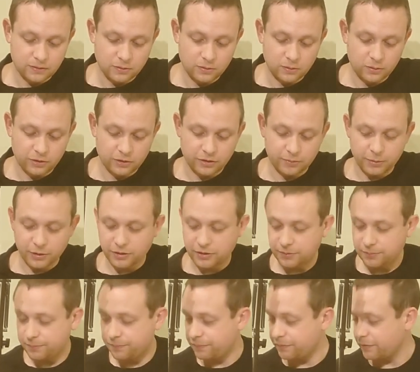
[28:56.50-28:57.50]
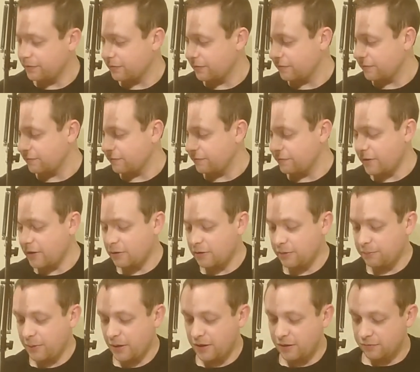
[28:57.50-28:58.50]
All at the bottom.
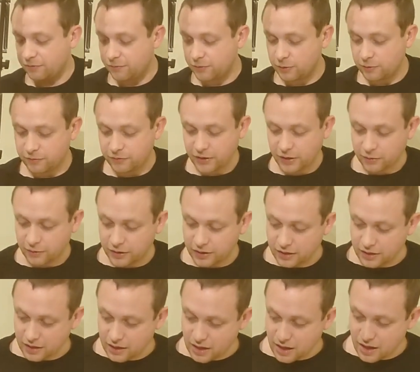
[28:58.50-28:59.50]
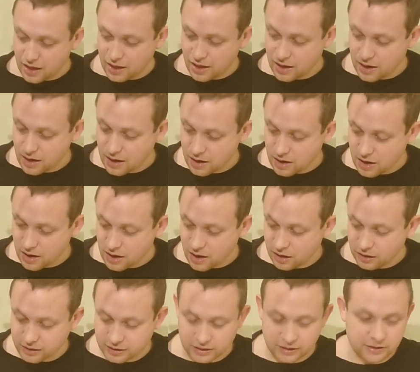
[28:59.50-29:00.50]
Very painful, very
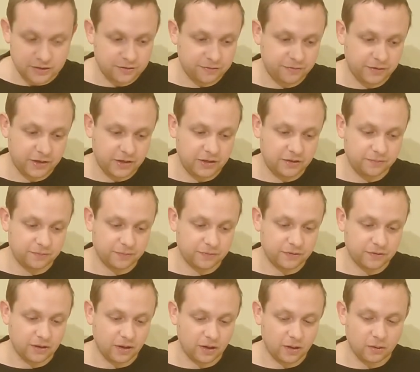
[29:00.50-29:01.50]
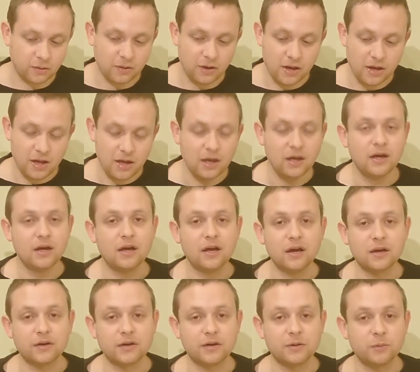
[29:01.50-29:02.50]
ugly defeat. So
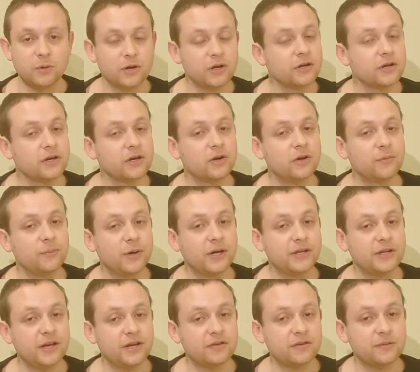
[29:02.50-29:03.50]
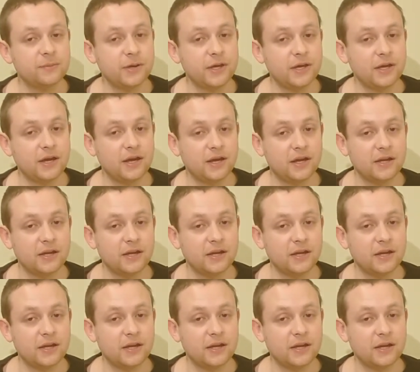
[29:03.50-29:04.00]
I'm going to work on my decks a bit